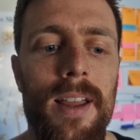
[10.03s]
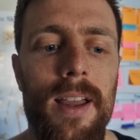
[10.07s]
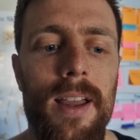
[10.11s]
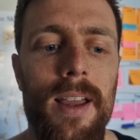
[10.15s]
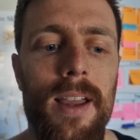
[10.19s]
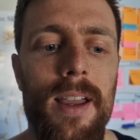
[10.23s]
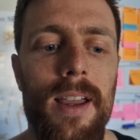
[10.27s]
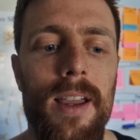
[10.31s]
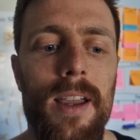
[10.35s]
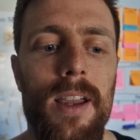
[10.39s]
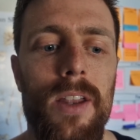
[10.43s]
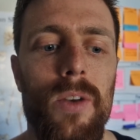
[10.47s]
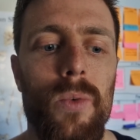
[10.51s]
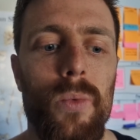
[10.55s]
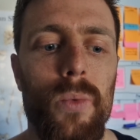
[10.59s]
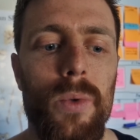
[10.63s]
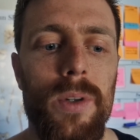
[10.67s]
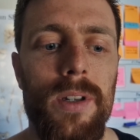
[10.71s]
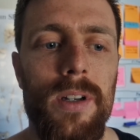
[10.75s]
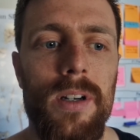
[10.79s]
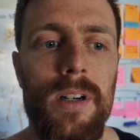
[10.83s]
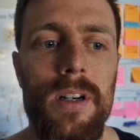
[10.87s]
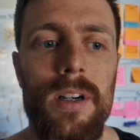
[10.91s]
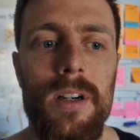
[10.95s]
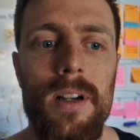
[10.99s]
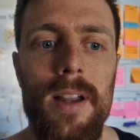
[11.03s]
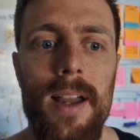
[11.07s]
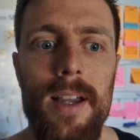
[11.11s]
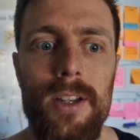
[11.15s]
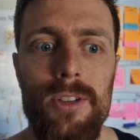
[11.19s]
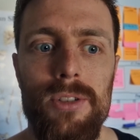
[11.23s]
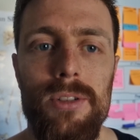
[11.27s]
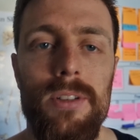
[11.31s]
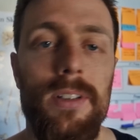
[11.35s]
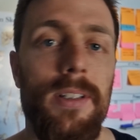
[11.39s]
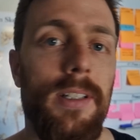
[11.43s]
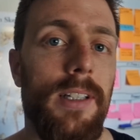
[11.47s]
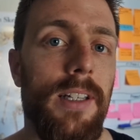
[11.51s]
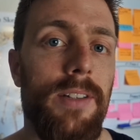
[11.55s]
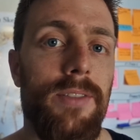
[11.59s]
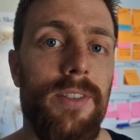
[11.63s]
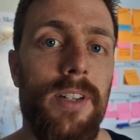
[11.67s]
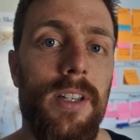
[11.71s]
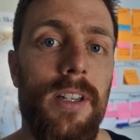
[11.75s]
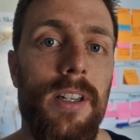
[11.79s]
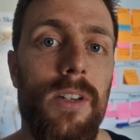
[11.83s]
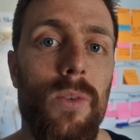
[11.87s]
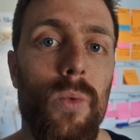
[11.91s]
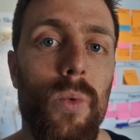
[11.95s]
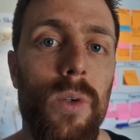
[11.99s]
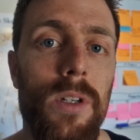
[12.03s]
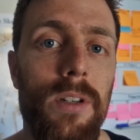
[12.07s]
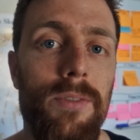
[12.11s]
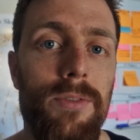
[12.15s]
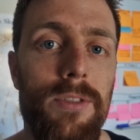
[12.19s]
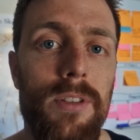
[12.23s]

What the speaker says: And we are actually living in one